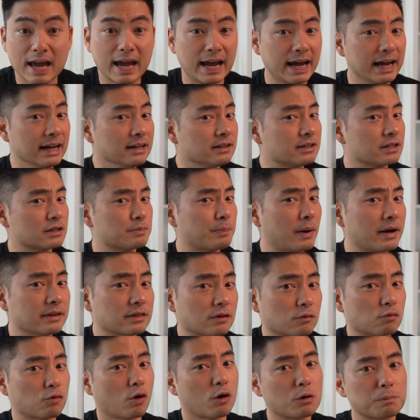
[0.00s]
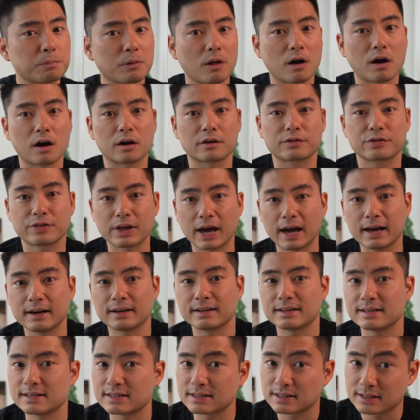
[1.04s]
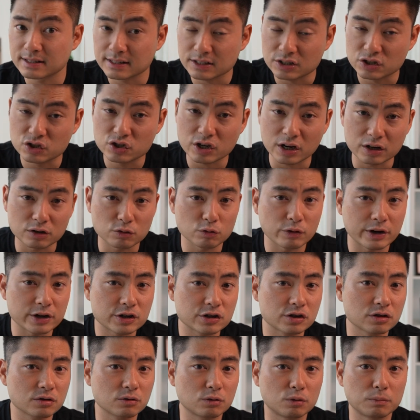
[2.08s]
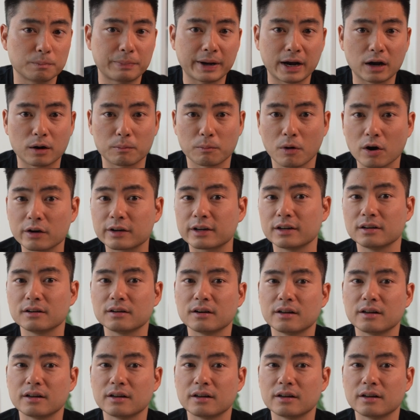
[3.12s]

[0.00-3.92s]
And despite the roadblock that is this generational bear market,